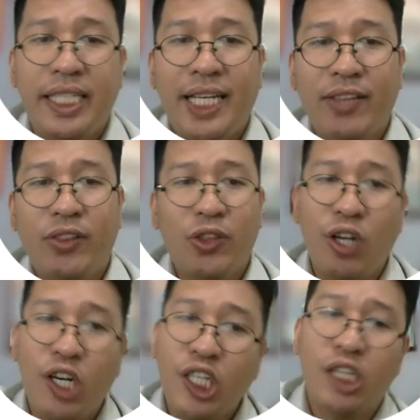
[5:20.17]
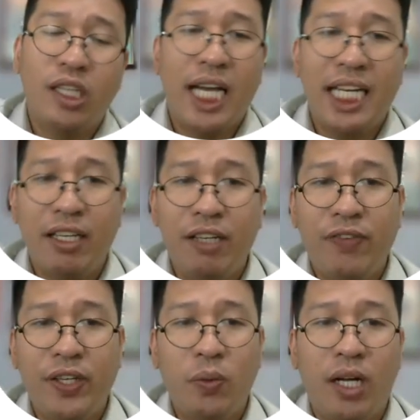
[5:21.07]
that thought an
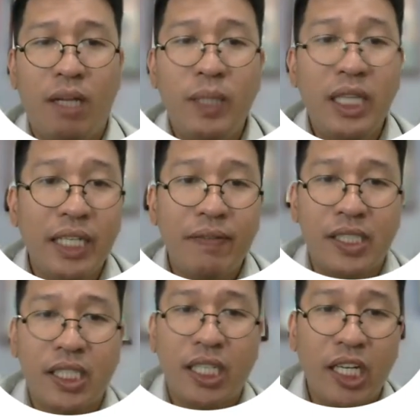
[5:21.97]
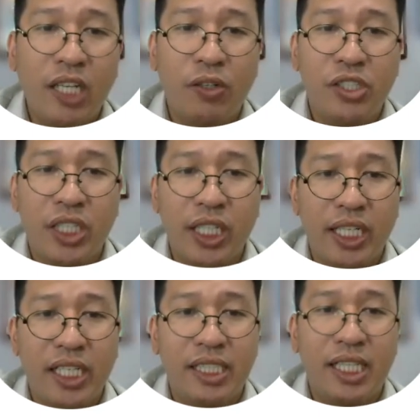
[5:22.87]
individual believes he or she
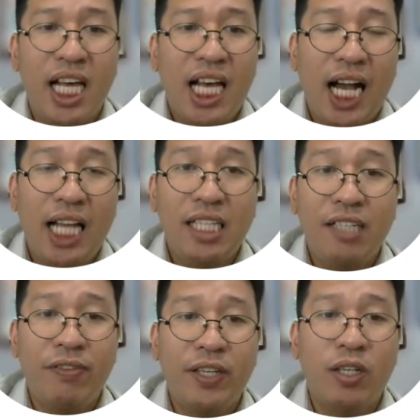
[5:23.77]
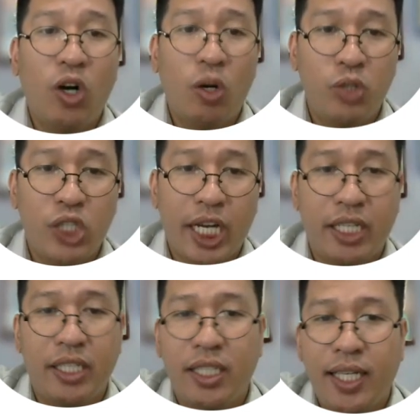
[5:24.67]
is a living
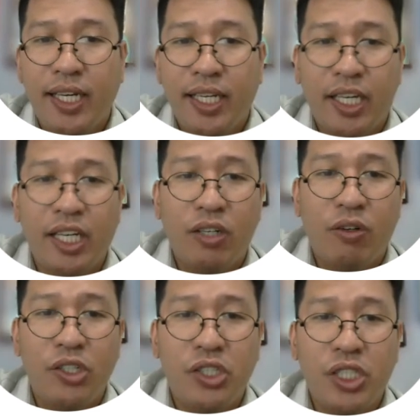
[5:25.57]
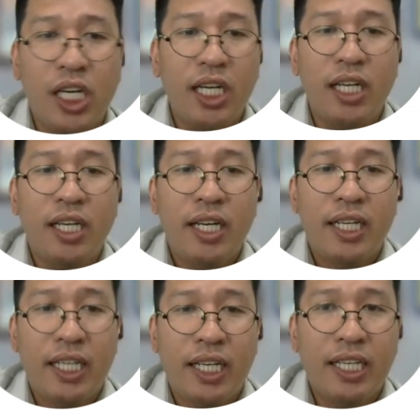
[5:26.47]
object. He or she
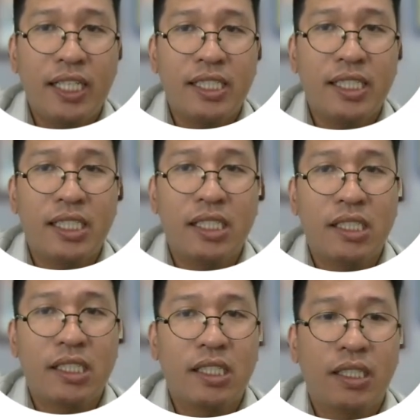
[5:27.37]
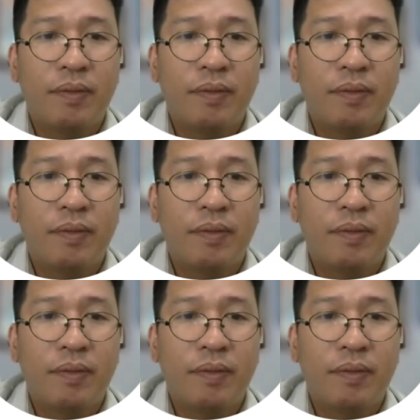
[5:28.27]
is